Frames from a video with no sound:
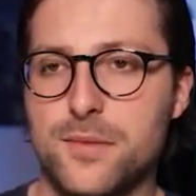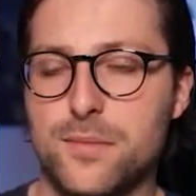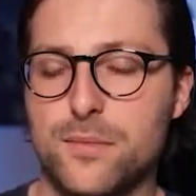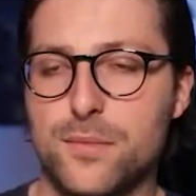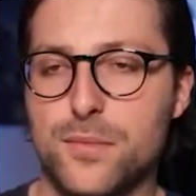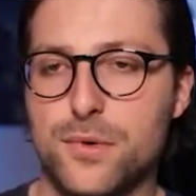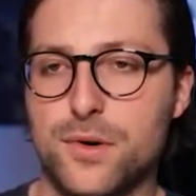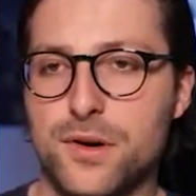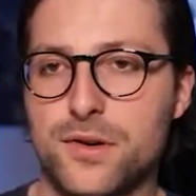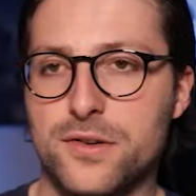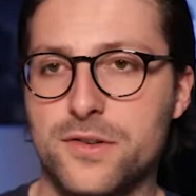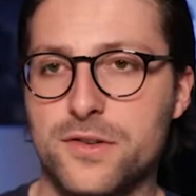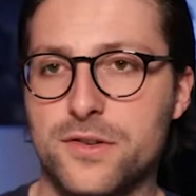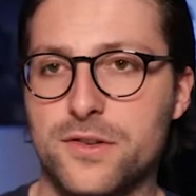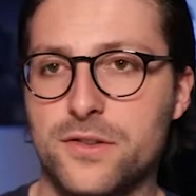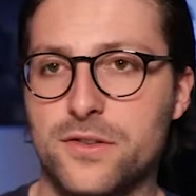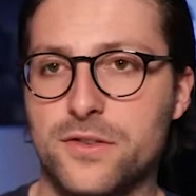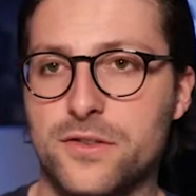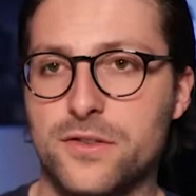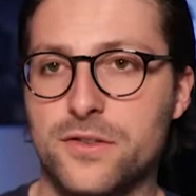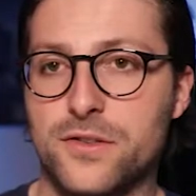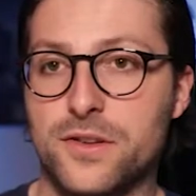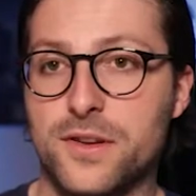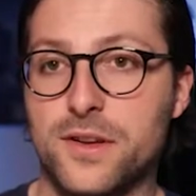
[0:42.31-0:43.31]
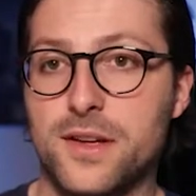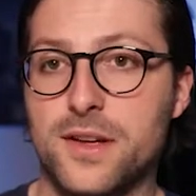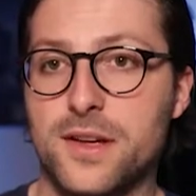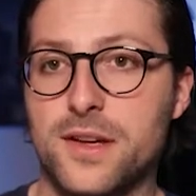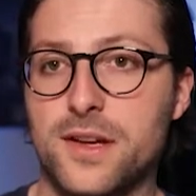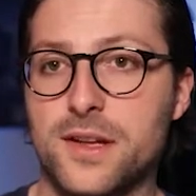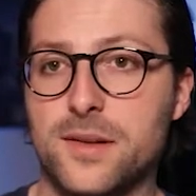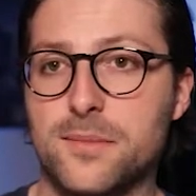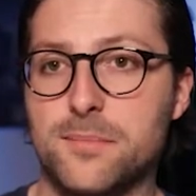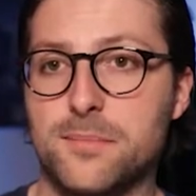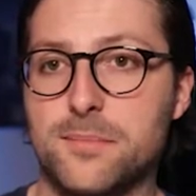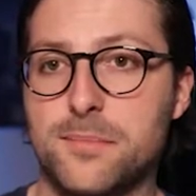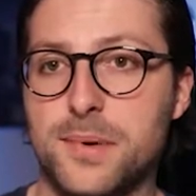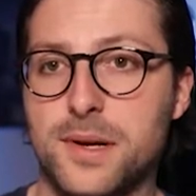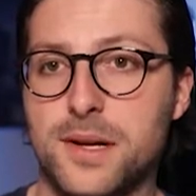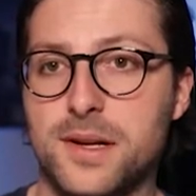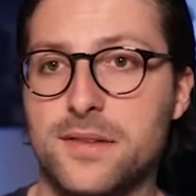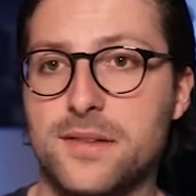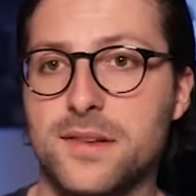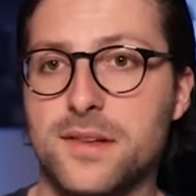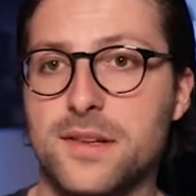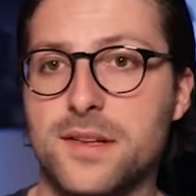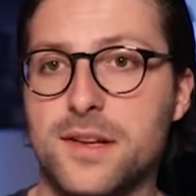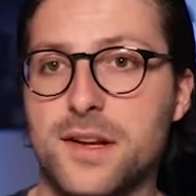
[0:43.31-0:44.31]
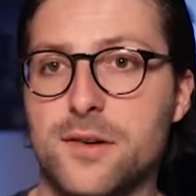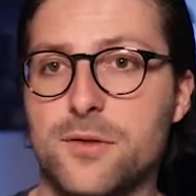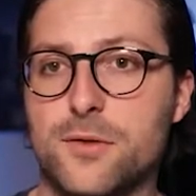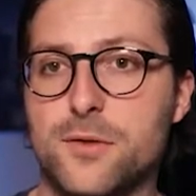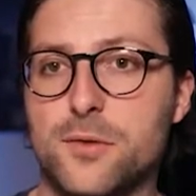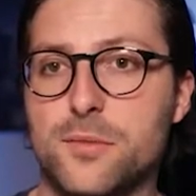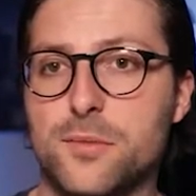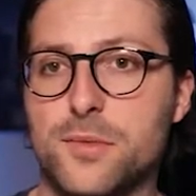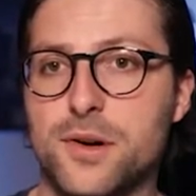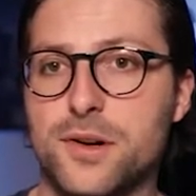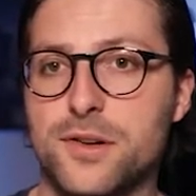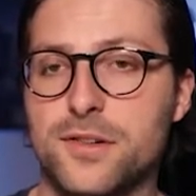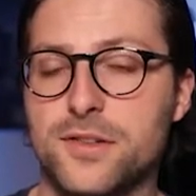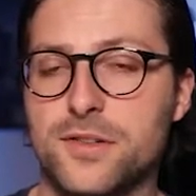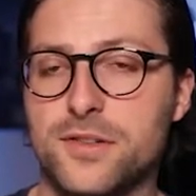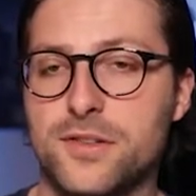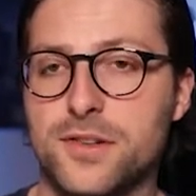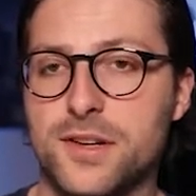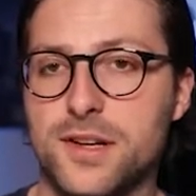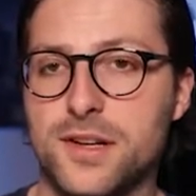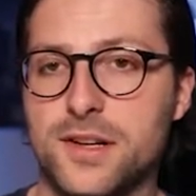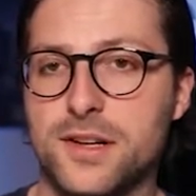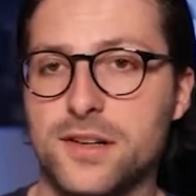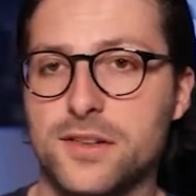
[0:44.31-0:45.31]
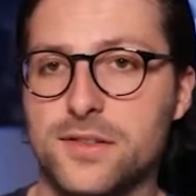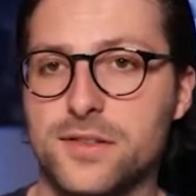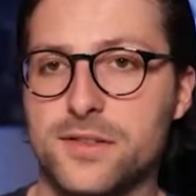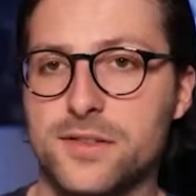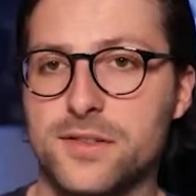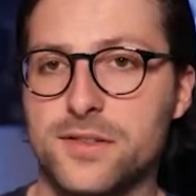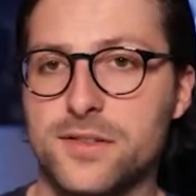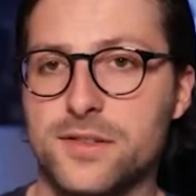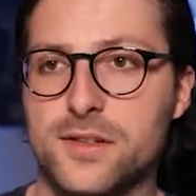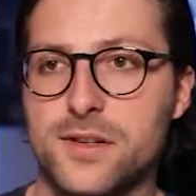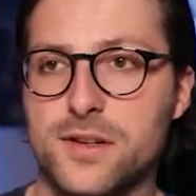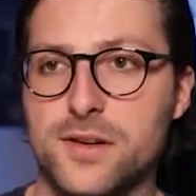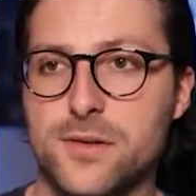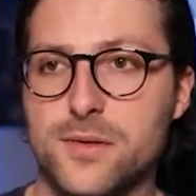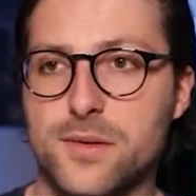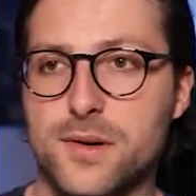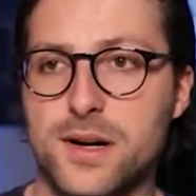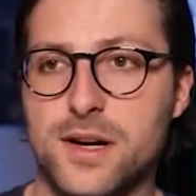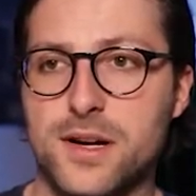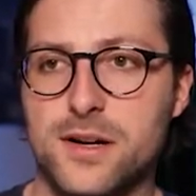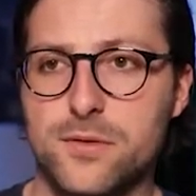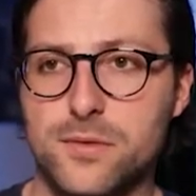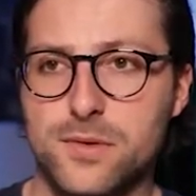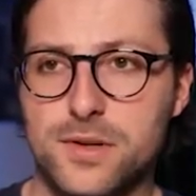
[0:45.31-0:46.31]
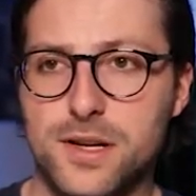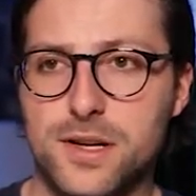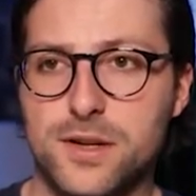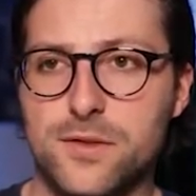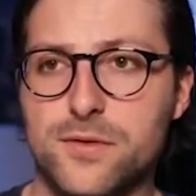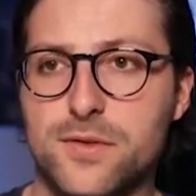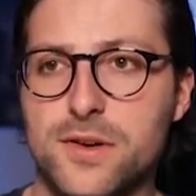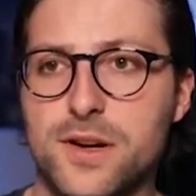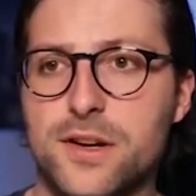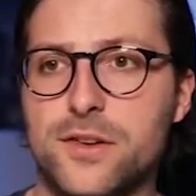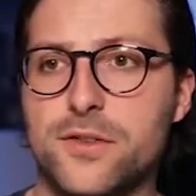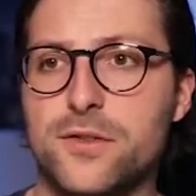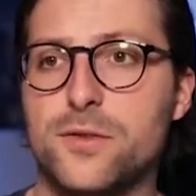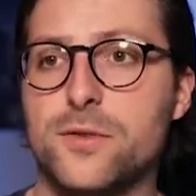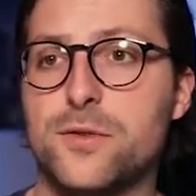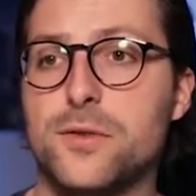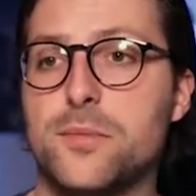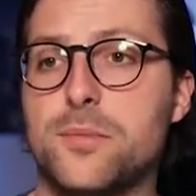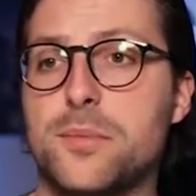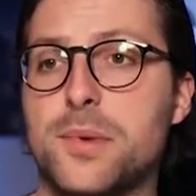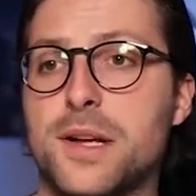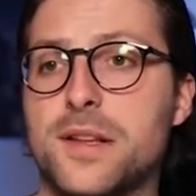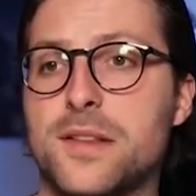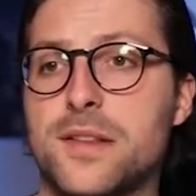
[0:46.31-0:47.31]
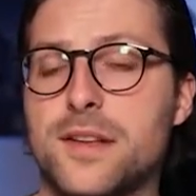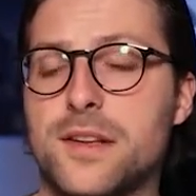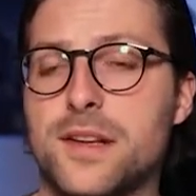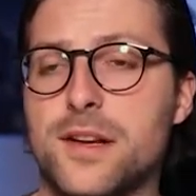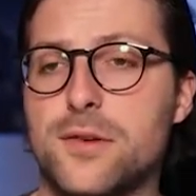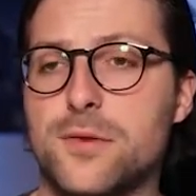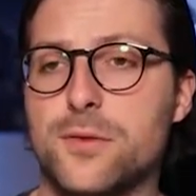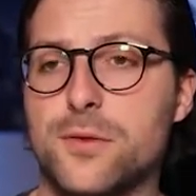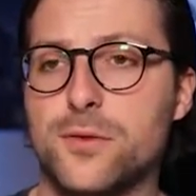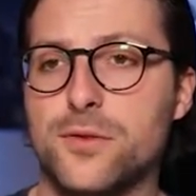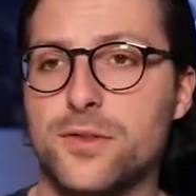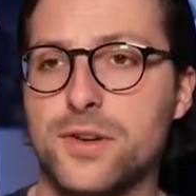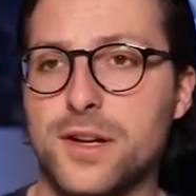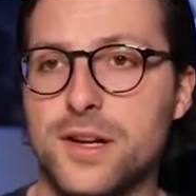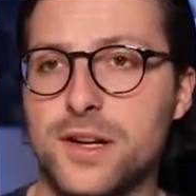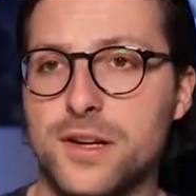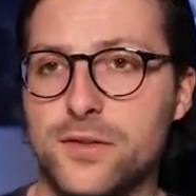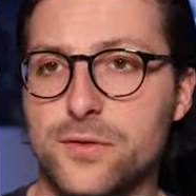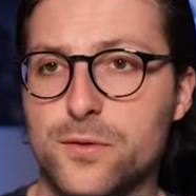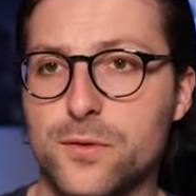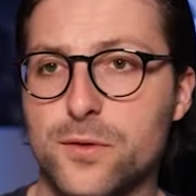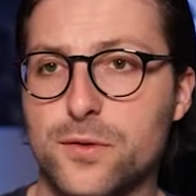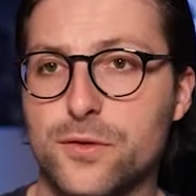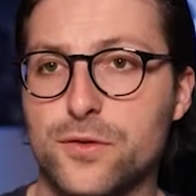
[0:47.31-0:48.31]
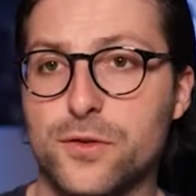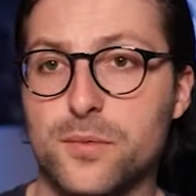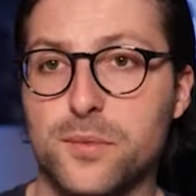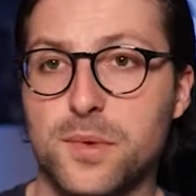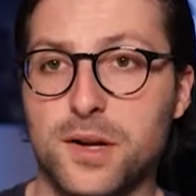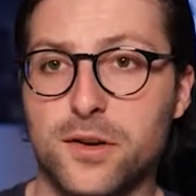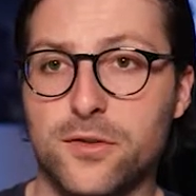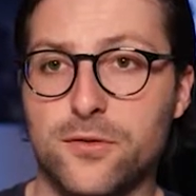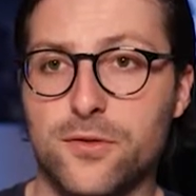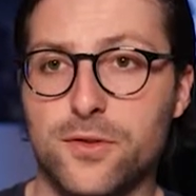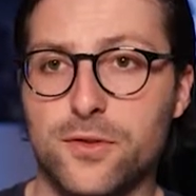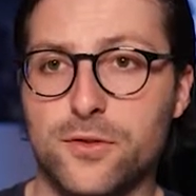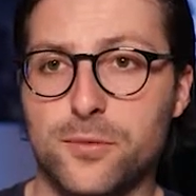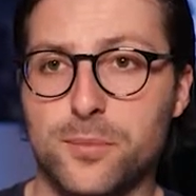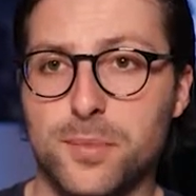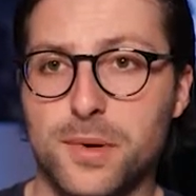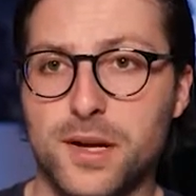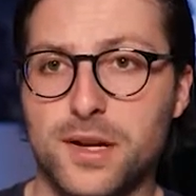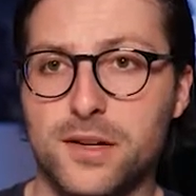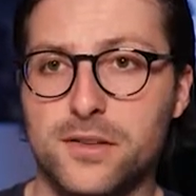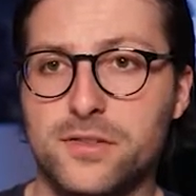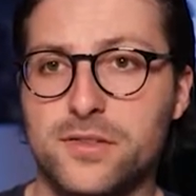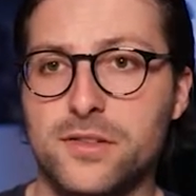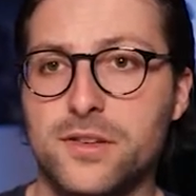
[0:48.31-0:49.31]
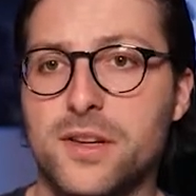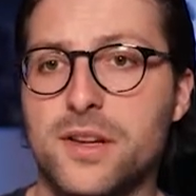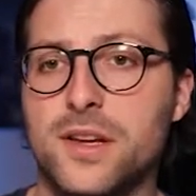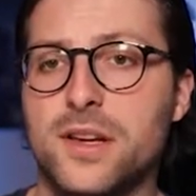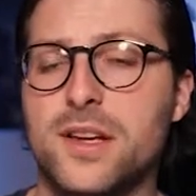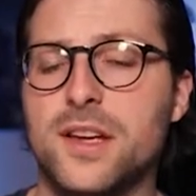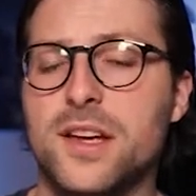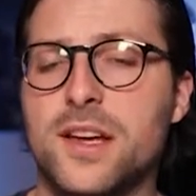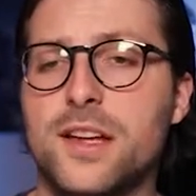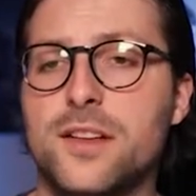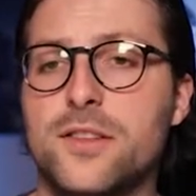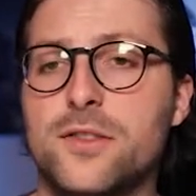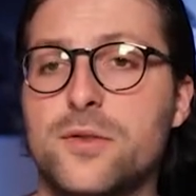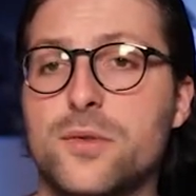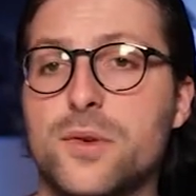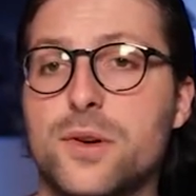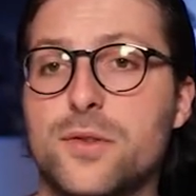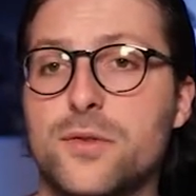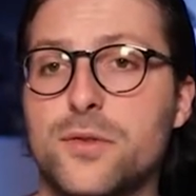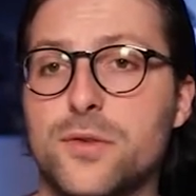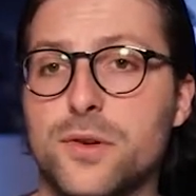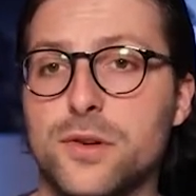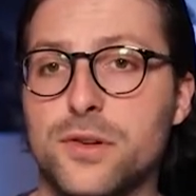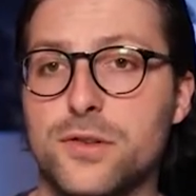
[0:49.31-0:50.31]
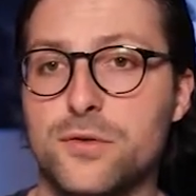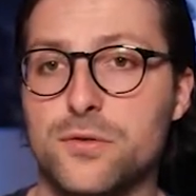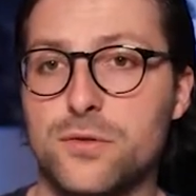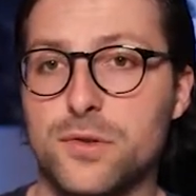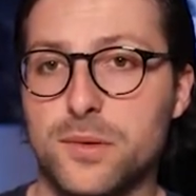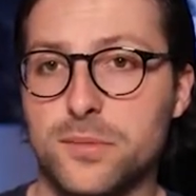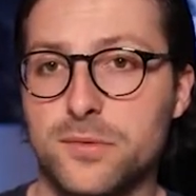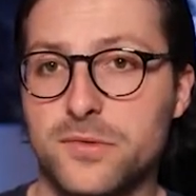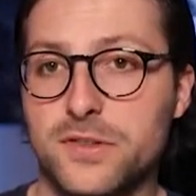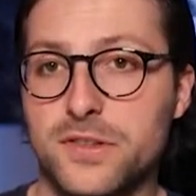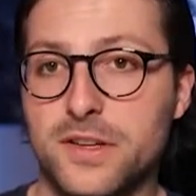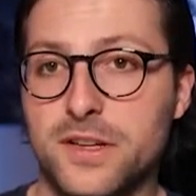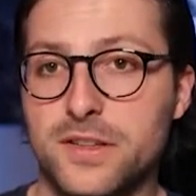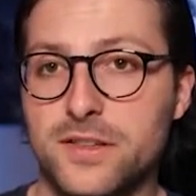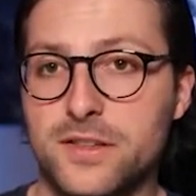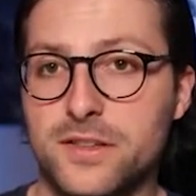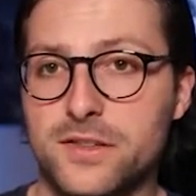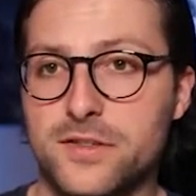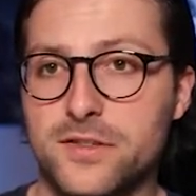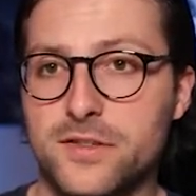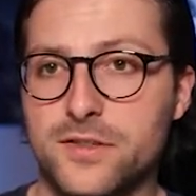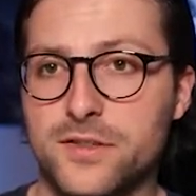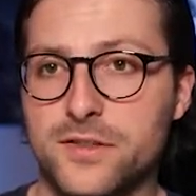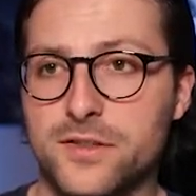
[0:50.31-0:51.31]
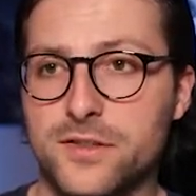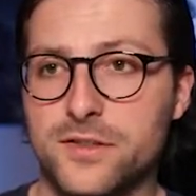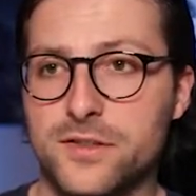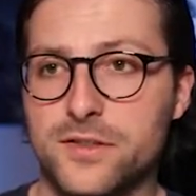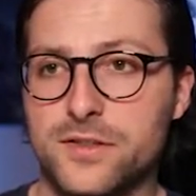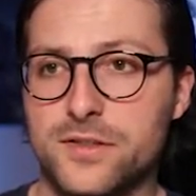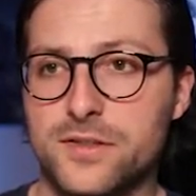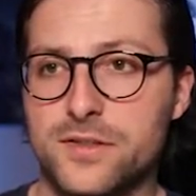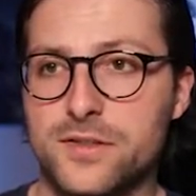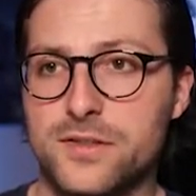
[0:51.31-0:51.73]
Margins, and pick the narrow margin settings. Now, I would advise you to pick the narrow settings for some extra space and to avoid cropped sentences.